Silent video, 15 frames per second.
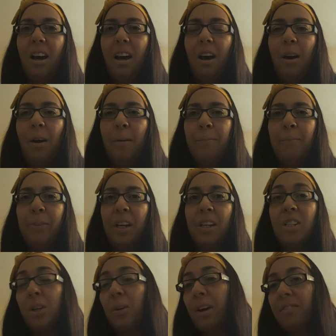I
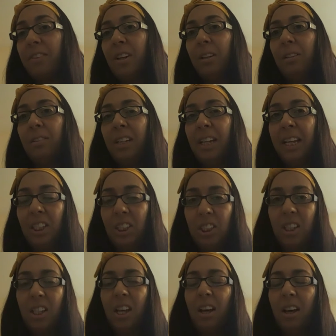do have an own niche that